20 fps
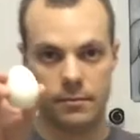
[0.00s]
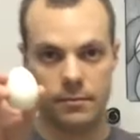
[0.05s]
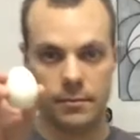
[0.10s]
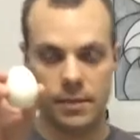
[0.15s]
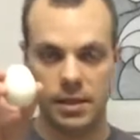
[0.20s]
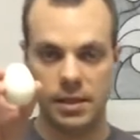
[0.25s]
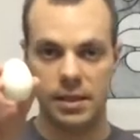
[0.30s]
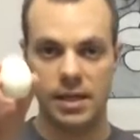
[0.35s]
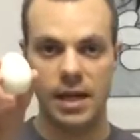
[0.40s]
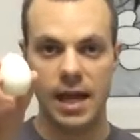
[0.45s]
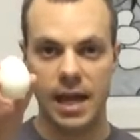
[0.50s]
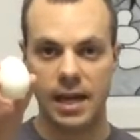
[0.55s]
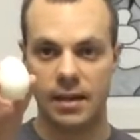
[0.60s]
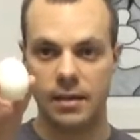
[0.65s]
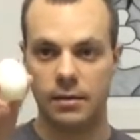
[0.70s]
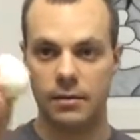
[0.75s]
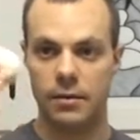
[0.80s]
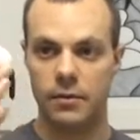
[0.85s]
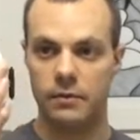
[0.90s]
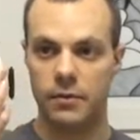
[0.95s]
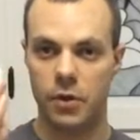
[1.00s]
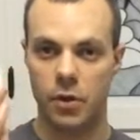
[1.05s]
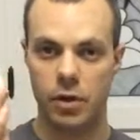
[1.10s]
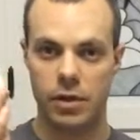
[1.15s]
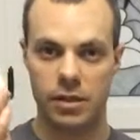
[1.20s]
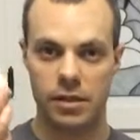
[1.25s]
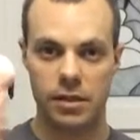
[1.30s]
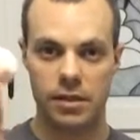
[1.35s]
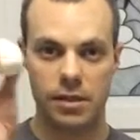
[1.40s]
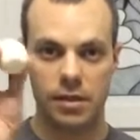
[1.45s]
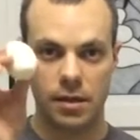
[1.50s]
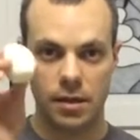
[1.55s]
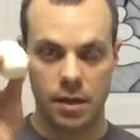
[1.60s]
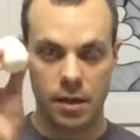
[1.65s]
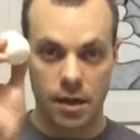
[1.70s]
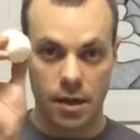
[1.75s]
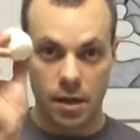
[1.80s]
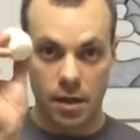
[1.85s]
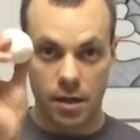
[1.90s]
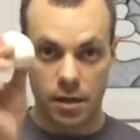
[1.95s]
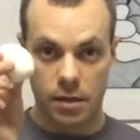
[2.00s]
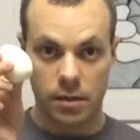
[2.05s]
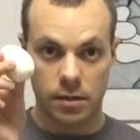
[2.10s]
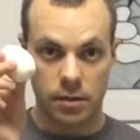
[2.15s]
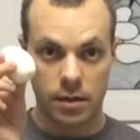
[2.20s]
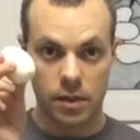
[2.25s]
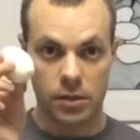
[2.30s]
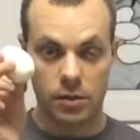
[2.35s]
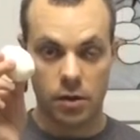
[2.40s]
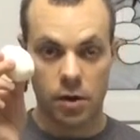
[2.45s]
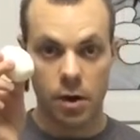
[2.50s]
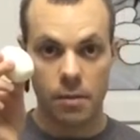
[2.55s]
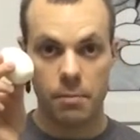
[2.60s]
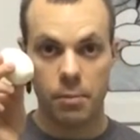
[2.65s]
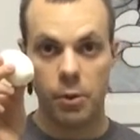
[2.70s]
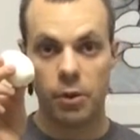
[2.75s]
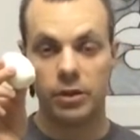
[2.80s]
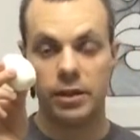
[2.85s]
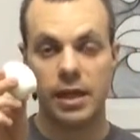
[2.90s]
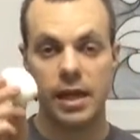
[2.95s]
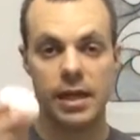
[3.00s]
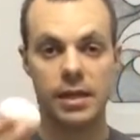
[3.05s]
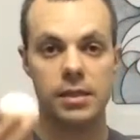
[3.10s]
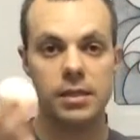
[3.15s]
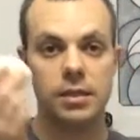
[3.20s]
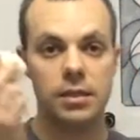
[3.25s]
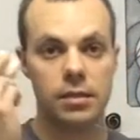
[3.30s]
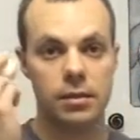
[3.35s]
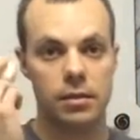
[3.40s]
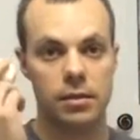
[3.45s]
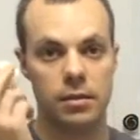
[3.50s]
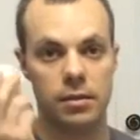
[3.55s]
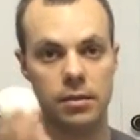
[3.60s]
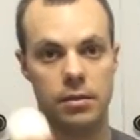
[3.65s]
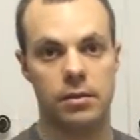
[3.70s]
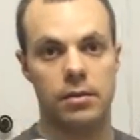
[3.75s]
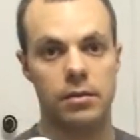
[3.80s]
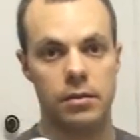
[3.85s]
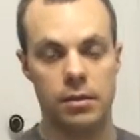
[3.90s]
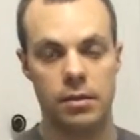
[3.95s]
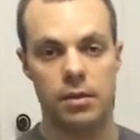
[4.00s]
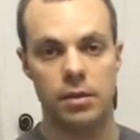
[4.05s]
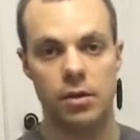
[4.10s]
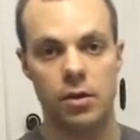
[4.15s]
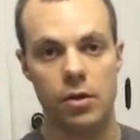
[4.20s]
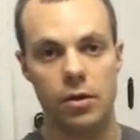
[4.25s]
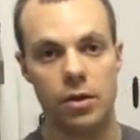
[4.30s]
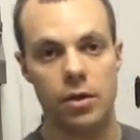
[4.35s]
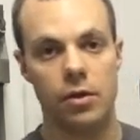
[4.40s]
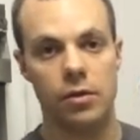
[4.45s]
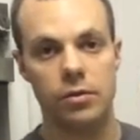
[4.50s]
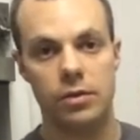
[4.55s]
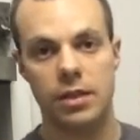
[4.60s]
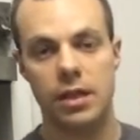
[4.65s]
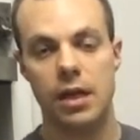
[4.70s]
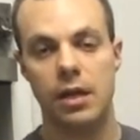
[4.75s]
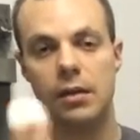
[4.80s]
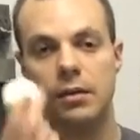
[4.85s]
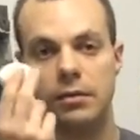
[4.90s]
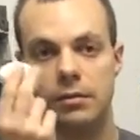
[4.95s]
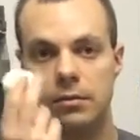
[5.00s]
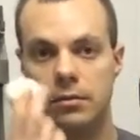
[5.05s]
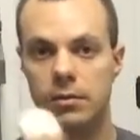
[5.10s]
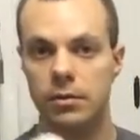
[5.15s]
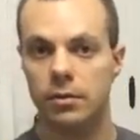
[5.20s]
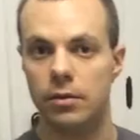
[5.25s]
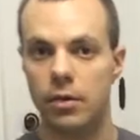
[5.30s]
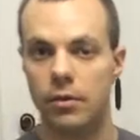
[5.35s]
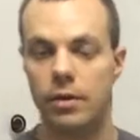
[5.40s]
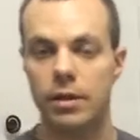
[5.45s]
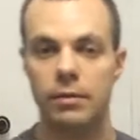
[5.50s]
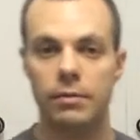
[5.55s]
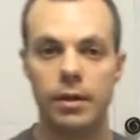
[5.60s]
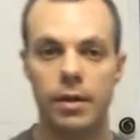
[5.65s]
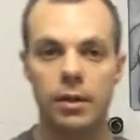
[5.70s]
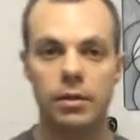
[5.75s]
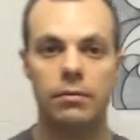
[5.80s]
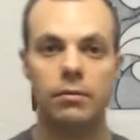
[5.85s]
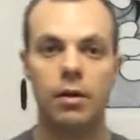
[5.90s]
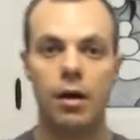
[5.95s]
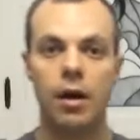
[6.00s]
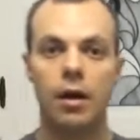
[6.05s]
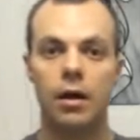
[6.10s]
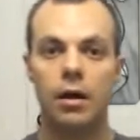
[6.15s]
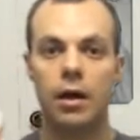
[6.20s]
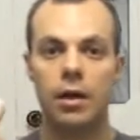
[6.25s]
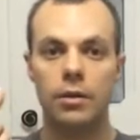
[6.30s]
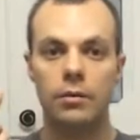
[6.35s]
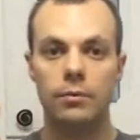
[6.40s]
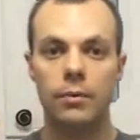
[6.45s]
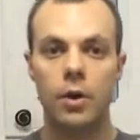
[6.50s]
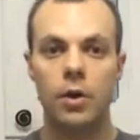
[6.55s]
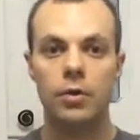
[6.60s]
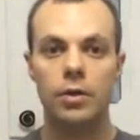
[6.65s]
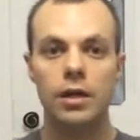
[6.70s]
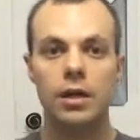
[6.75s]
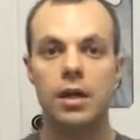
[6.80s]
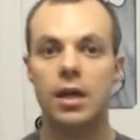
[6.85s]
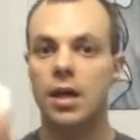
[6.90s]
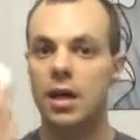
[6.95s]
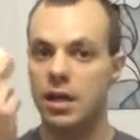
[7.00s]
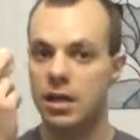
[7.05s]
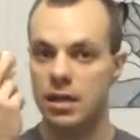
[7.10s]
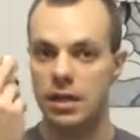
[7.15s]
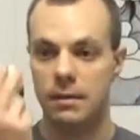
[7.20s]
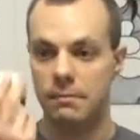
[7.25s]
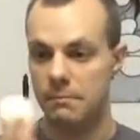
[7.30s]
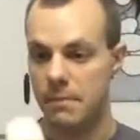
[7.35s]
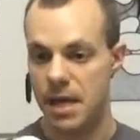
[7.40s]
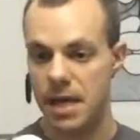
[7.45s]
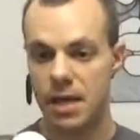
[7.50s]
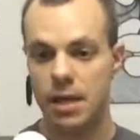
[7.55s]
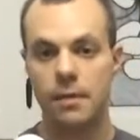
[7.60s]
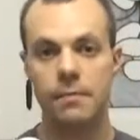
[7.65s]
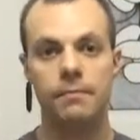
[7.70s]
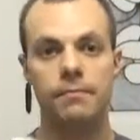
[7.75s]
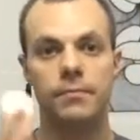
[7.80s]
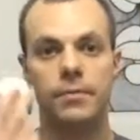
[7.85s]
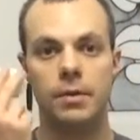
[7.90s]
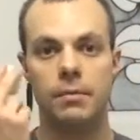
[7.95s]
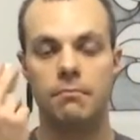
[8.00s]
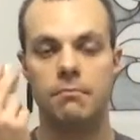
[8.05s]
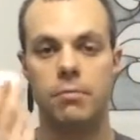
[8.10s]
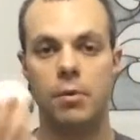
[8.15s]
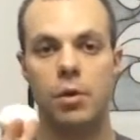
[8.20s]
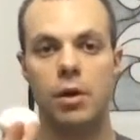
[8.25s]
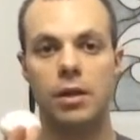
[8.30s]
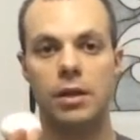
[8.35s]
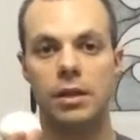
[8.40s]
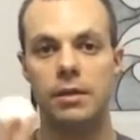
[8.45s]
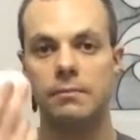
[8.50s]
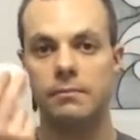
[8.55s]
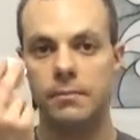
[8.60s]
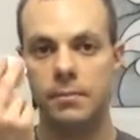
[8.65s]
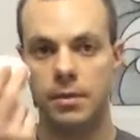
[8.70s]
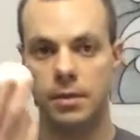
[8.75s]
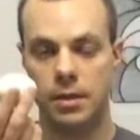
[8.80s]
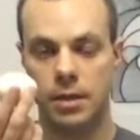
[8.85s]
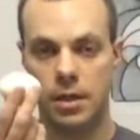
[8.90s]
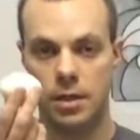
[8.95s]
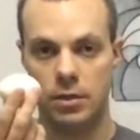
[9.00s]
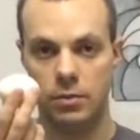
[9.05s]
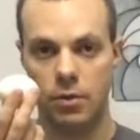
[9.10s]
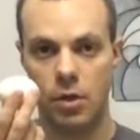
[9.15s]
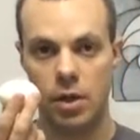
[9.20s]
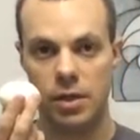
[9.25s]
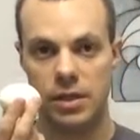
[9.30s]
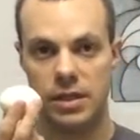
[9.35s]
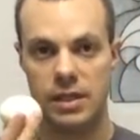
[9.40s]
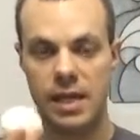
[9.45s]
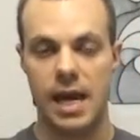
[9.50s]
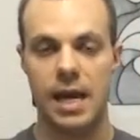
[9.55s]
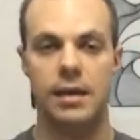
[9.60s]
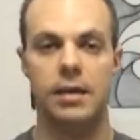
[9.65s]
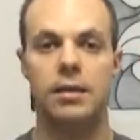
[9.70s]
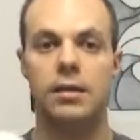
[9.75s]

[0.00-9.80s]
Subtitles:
is an egg, of course. These are hard-boiled eggs. You can go to the hotel, you can go anywhere you are on the road, you can make them, boil them, and you're all set.